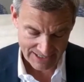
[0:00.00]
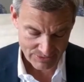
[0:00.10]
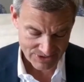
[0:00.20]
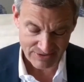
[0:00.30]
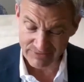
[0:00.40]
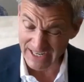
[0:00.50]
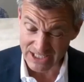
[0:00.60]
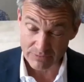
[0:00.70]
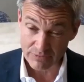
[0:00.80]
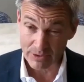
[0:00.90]
I was an
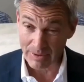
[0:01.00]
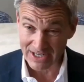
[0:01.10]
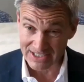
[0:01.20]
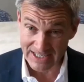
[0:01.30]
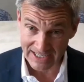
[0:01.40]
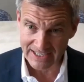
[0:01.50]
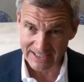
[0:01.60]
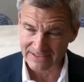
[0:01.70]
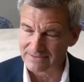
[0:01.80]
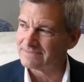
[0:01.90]
advisor for about a
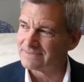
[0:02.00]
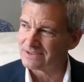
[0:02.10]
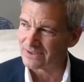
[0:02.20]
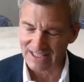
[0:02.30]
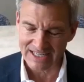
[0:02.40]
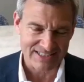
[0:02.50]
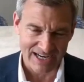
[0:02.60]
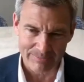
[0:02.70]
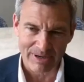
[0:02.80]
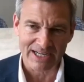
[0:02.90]
decade. During that
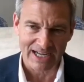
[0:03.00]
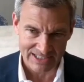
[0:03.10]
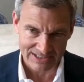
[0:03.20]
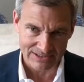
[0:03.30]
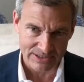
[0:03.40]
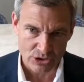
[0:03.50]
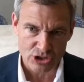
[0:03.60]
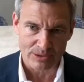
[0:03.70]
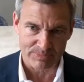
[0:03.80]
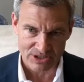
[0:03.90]
time, I got into
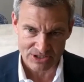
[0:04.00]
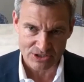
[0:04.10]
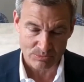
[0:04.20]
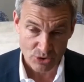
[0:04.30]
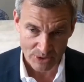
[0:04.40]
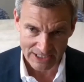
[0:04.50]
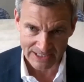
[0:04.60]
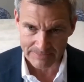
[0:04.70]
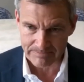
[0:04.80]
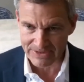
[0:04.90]
leadership and did some
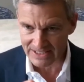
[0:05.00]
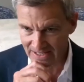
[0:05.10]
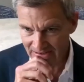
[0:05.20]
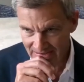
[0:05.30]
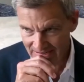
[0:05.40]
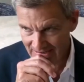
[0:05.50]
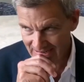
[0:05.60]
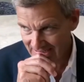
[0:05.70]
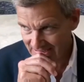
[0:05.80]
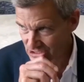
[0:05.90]
training. And then
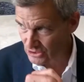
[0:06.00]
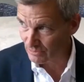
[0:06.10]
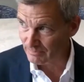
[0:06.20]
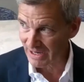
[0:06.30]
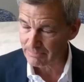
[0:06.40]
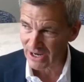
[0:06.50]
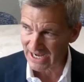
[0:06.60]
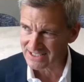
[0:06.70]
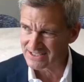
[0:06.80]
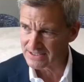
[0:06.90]
I sold my
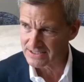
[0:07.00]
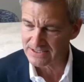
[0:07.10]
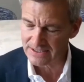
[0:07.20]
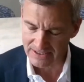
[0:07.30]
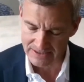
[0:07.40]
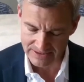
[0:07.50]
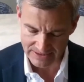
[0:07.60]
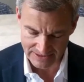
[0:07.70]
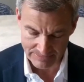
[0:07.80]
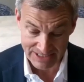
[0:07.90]
practice
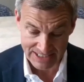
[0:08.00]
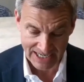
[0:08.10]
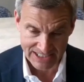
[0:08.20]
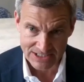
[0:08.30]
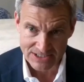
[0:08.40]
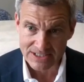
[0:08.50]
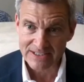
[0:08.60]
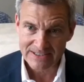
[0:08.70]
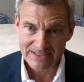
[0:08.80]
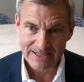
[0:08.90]
uh, in the mid 90s
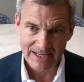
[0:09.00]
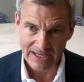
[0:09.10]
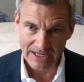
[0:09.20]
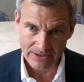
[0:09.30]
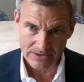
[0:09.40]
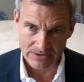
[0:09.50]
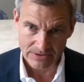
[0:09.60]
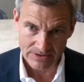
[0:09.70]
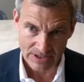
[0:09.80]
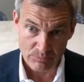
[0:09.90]

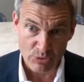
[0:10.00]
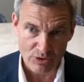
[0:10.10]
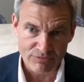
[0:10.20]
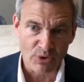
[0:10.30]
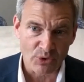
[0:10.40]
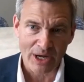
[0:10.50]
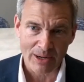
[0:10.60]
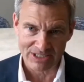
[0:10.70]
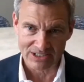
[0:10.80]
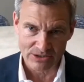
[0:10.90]
and then moved full
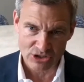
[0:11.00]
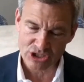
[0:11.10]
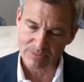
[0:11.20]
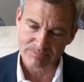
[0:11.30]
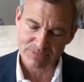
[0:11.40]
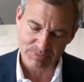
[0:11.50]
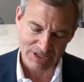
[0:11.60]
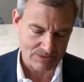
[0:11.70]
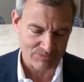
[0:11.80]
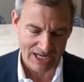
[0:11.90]
time into leadership.
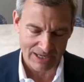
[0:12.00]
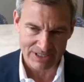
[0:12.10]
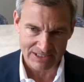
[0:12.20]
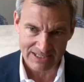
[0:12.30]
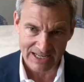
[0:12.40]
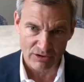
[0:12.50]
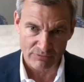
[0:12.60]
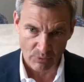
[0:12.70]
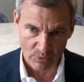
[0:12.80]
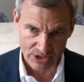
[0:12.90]
Spent some time in
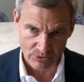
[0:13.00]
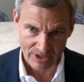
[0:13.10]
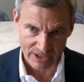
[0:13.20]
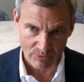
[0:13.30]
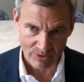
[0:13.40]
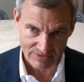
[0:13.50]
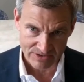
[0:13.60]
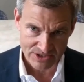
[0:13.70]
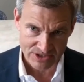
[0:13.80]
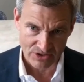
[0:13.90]
California running one
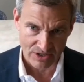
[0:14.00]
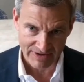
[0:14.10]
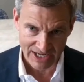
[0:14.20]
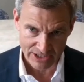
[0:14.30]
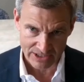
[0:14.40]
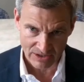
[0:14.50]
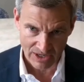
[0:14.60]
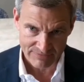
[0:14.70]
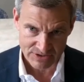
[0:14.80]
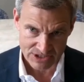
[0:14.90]
of the Silicon Valley
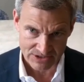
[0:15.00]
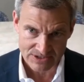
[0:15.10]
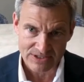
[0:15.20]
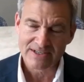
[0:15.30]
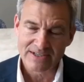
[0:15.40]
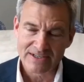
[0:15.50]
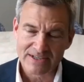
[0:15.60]
offices.